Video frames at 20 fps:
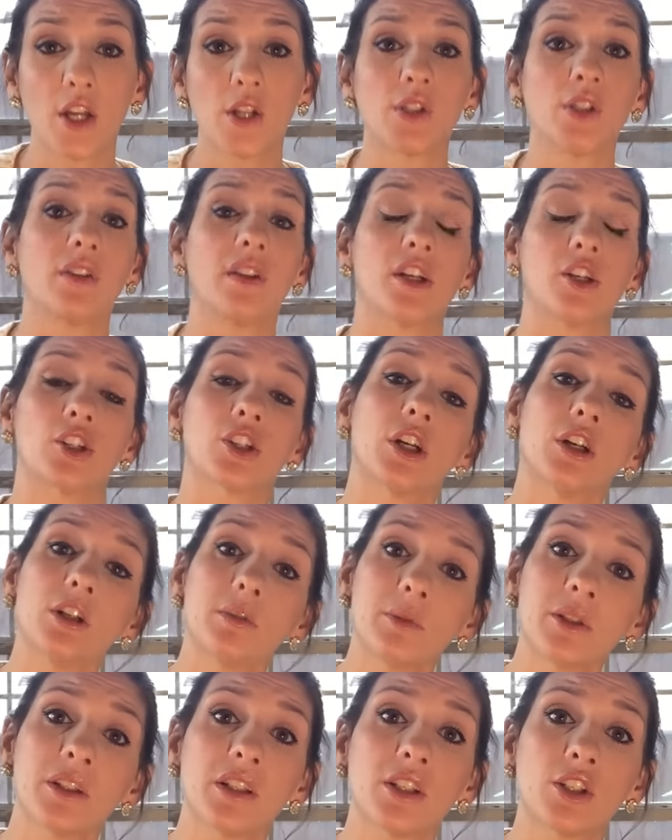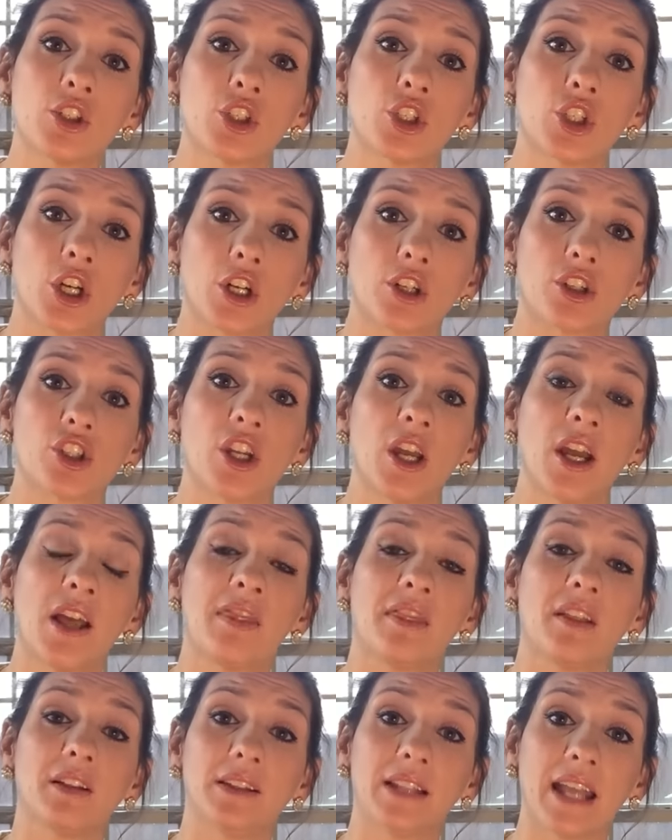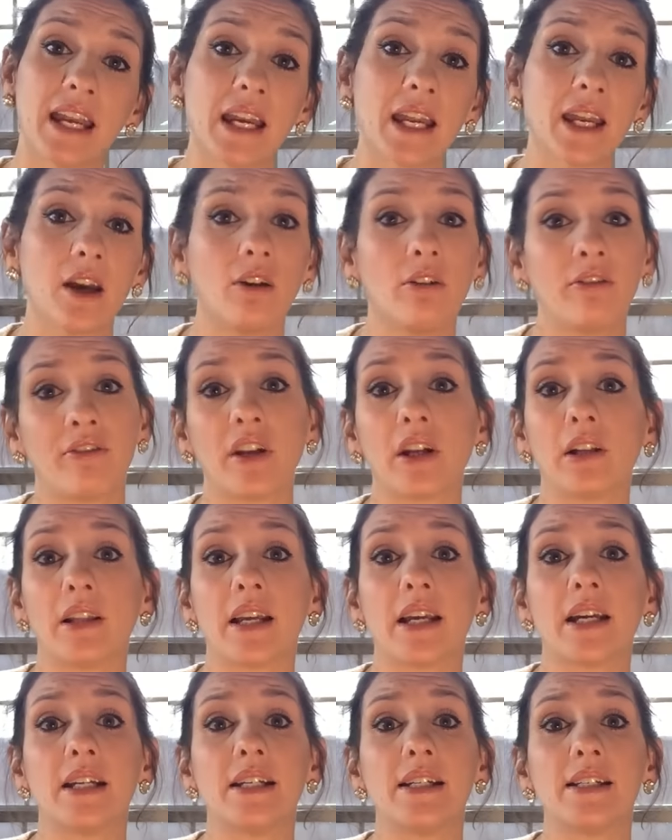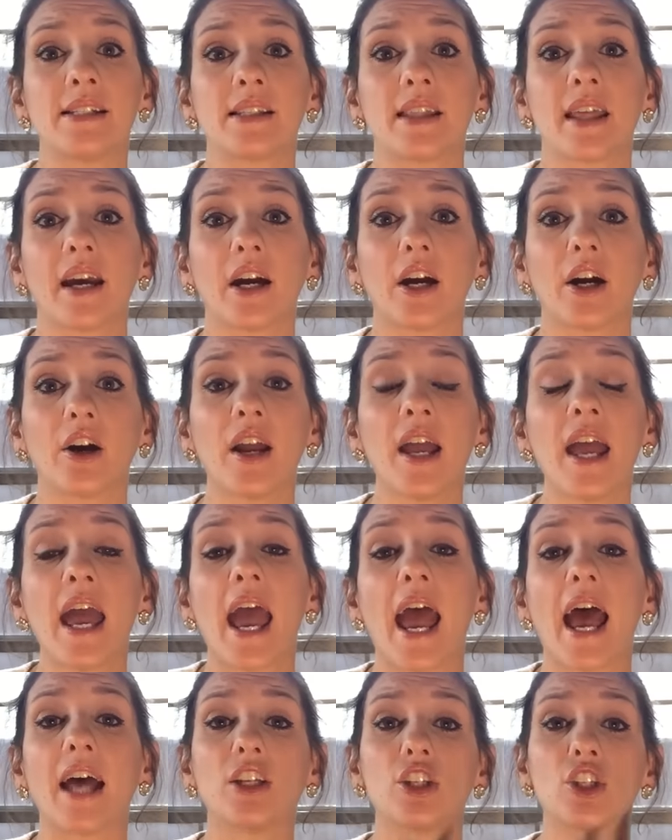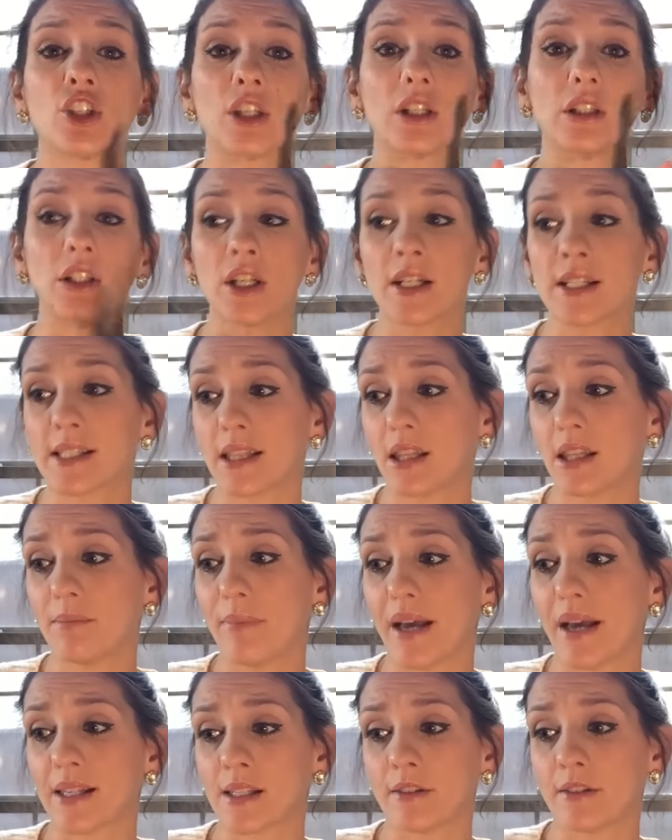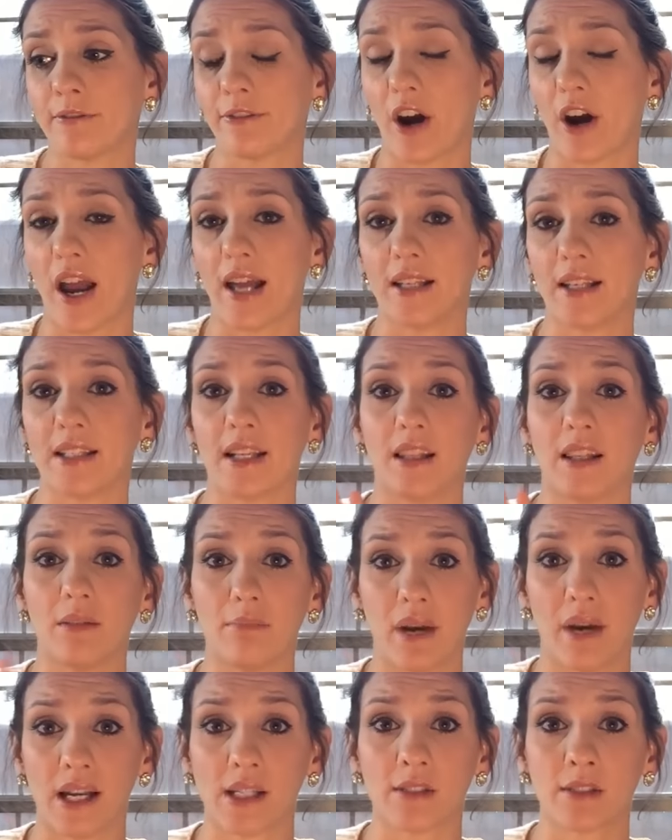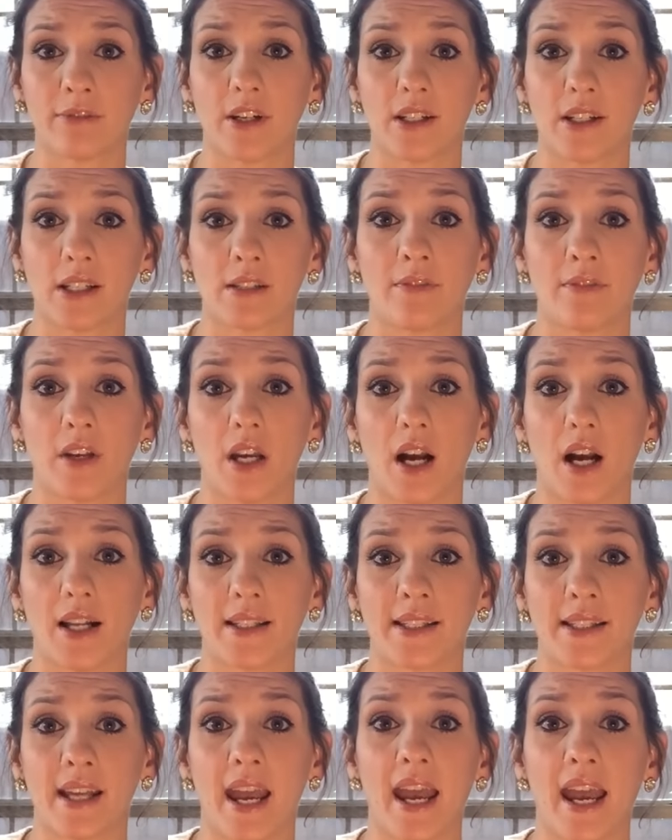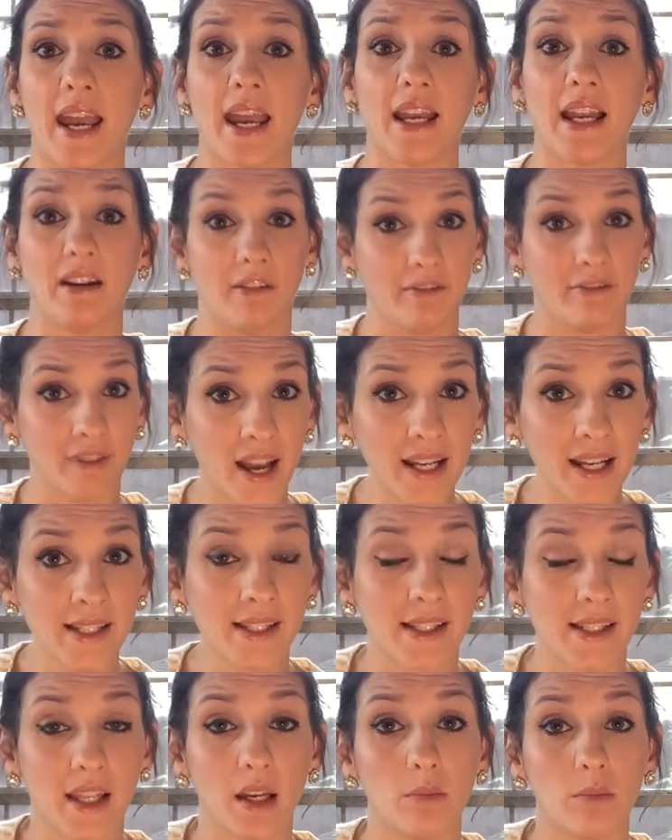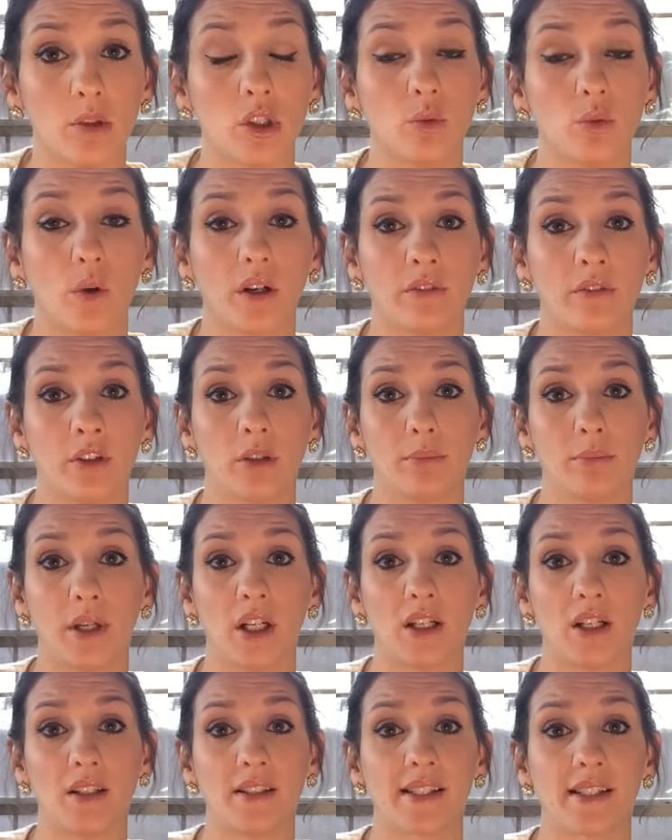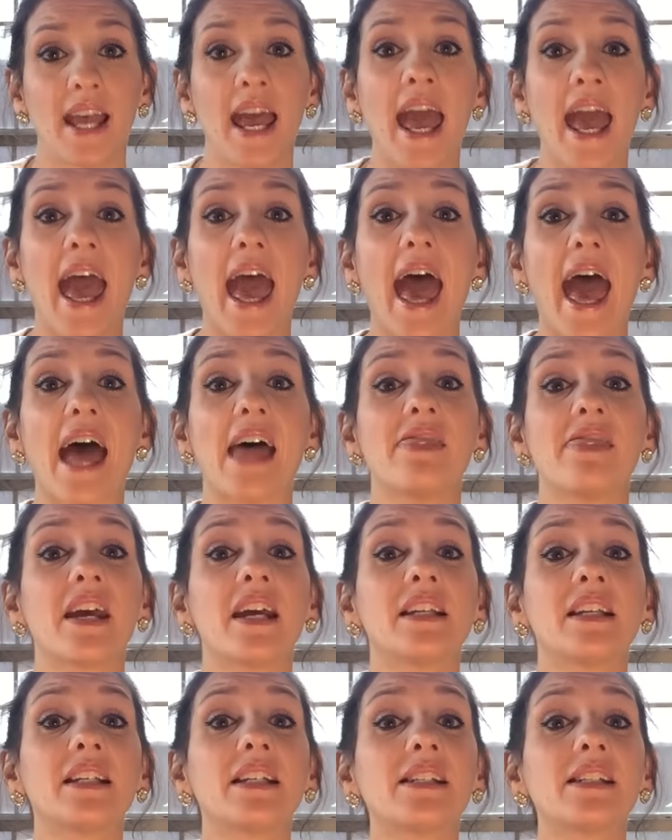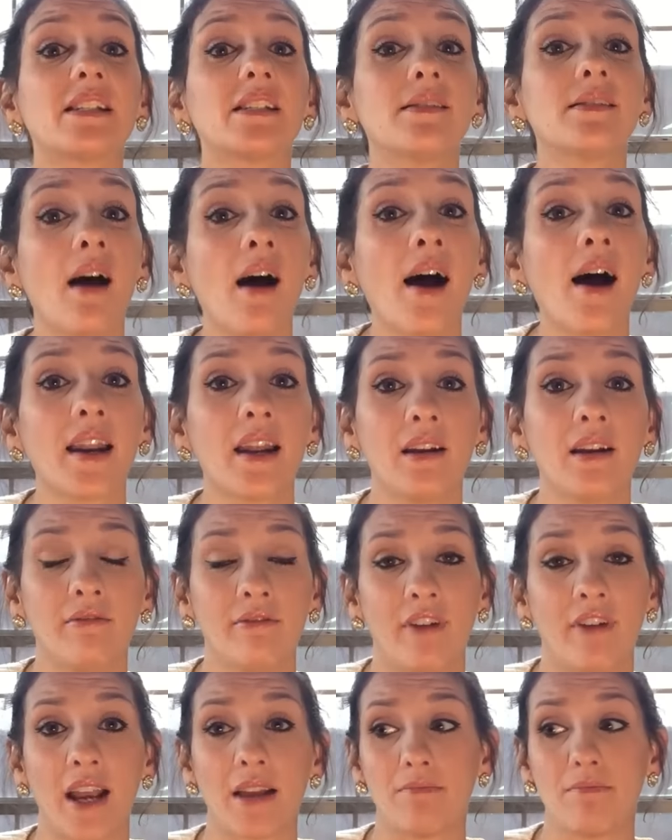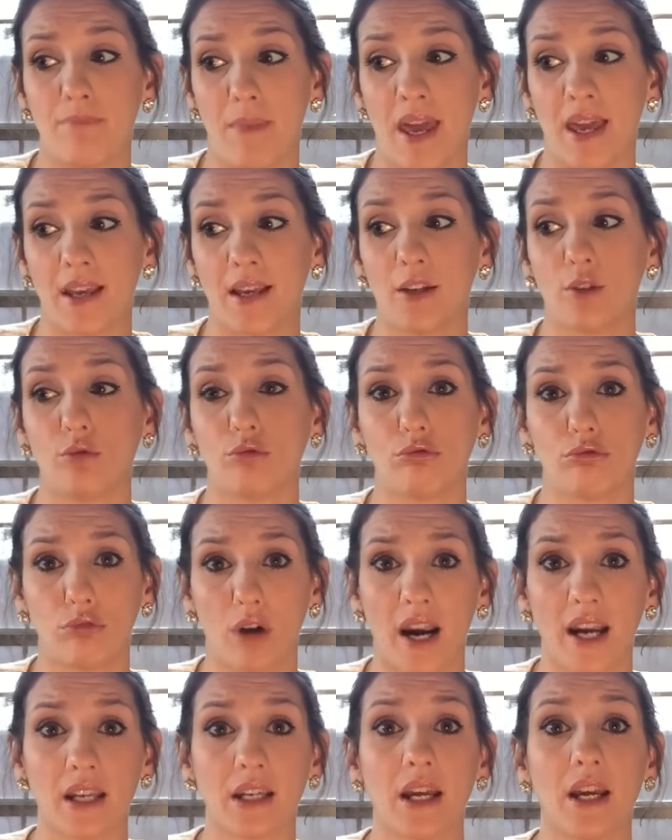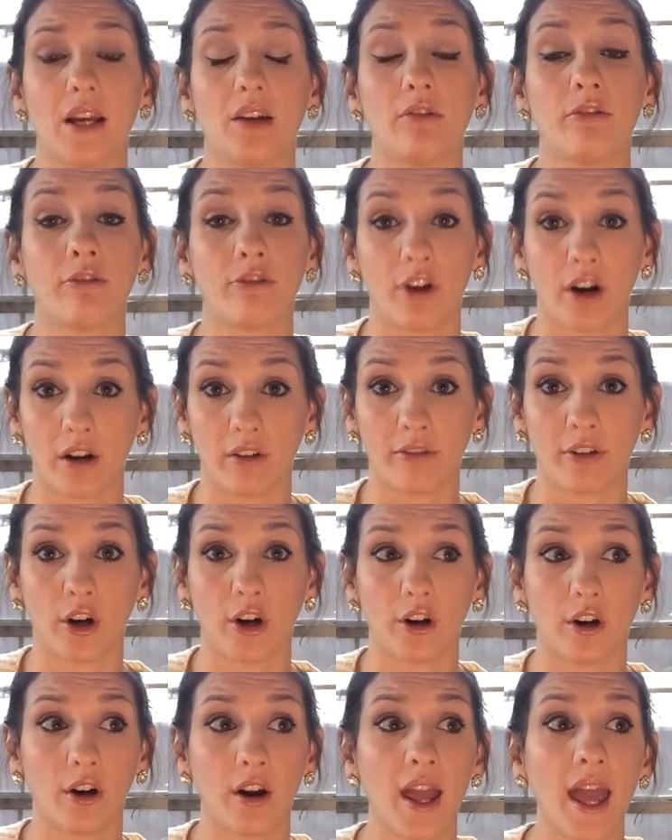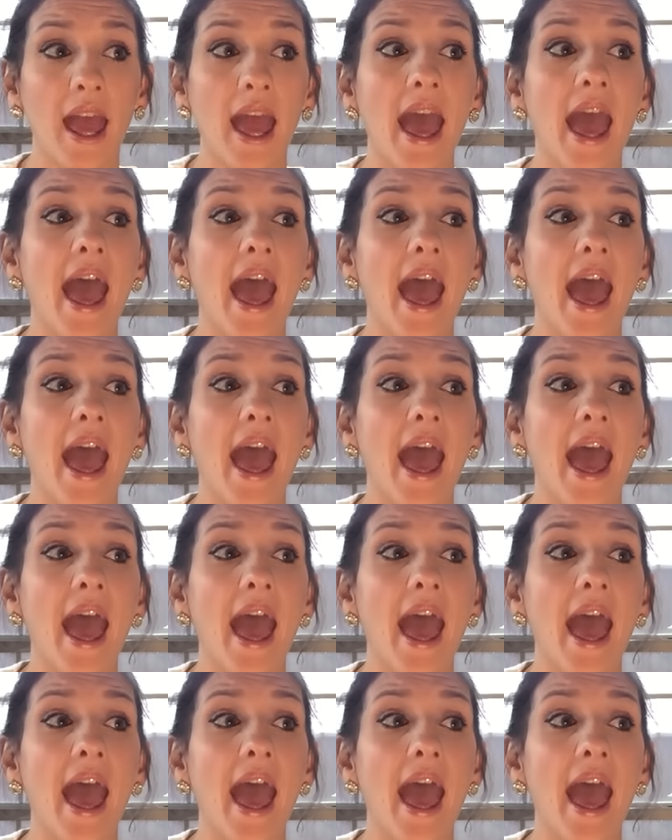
So they show up to this church, the Lady Ophelia is there, and she looks at the best friend and the best friend's fiance and invites them to one of her balls, and then does not invite Megan right in front of her.